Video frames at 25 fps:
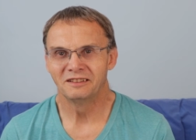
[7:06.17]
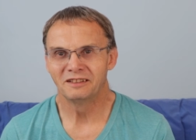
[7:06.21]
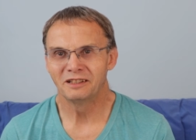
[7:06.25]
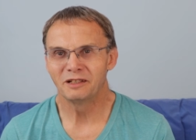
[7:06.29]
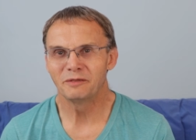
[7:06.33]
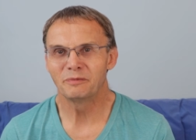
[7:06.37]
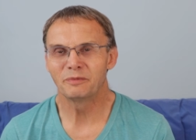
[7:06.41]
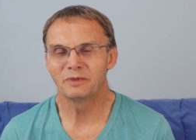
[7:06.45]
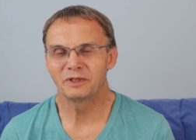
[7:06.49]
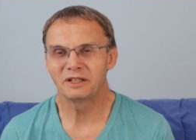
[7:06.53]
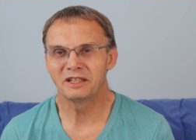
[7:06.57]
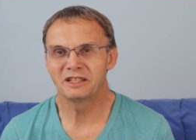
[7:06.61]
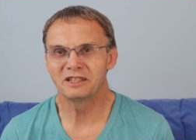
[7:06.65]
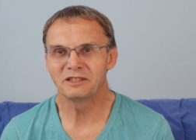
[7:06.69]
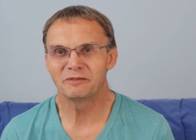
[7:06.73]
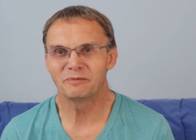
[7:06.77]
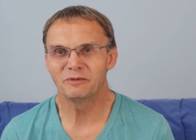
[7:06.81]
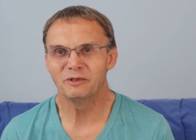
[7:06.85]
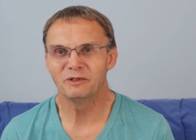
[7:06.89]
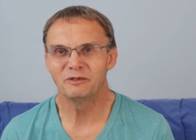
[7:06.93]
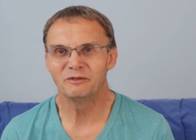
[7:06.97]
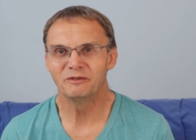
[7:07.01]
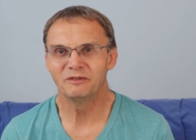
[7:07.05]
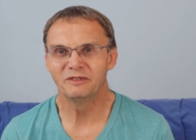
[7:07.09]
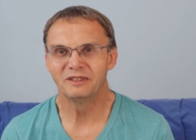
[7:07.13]
They're pretty
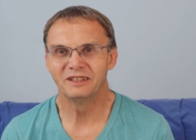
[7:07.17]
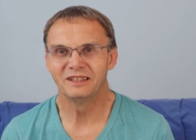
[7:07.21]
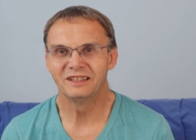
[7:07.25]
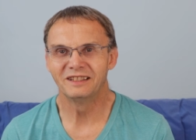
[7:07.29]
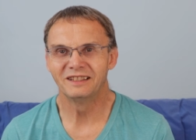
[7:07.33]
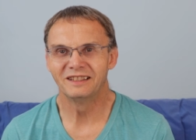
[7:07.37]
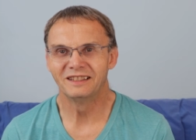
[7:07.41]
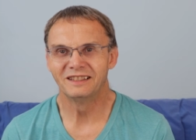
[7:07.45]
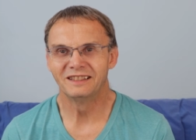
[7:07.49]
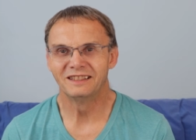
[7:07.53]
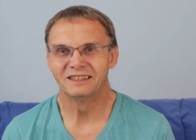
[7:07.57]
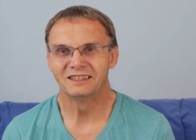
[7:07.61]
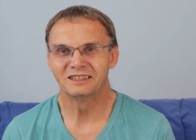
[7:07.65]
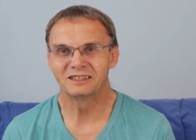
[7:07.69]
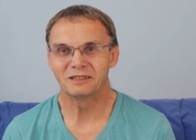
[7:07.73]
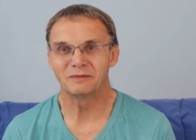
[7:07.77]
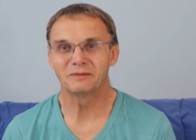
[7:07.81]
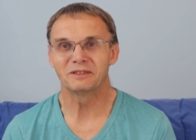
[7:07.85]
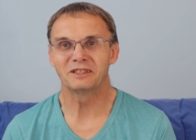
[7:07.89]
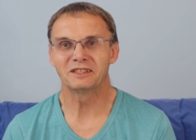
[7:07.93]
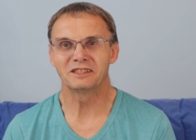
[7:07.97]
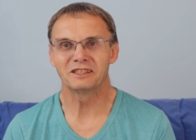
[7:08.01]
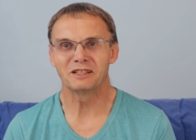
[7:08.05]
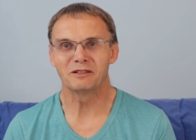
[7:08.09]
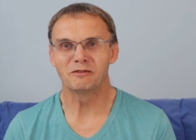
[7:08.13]
small.
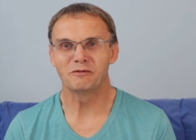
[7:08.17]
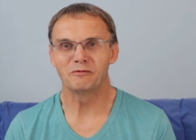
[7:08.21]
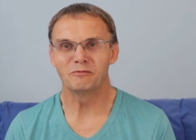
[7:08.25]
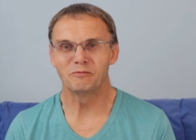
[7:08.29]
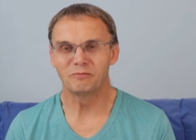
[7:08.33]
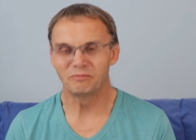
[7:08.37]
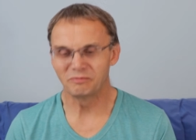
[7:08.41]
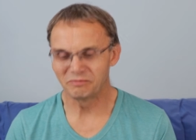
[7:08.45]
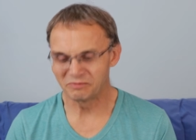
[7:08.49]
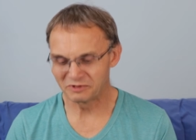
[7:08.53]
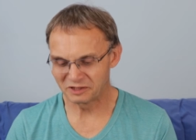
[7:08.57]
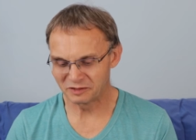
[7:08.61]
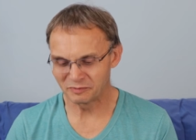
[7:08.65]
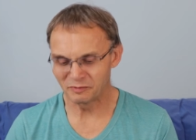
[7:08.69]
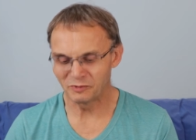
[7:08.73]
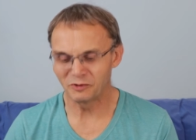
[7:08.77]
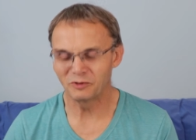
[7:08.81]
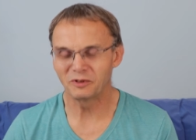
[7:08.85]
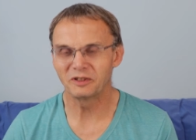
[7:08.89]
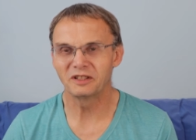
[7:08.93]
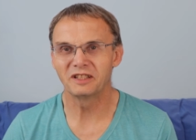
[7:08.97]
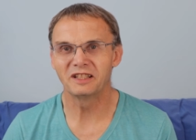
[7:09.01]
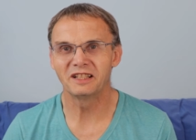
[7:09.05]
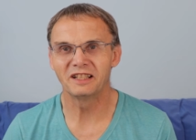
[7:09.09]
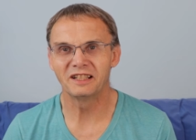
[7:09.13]
Sometimes they were
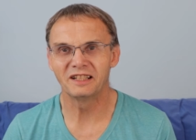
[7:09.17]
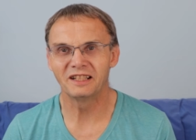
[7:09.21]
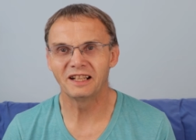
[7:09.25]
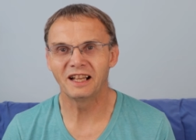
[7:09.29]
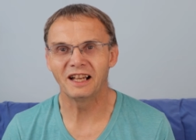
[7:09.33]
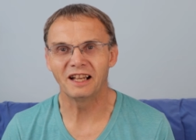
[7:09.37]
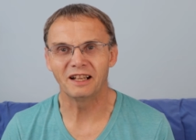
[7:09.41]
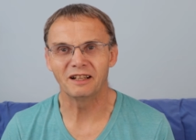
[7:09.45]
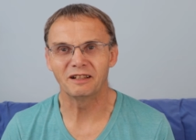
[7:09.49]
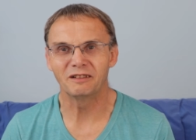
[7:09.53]
smaller than that.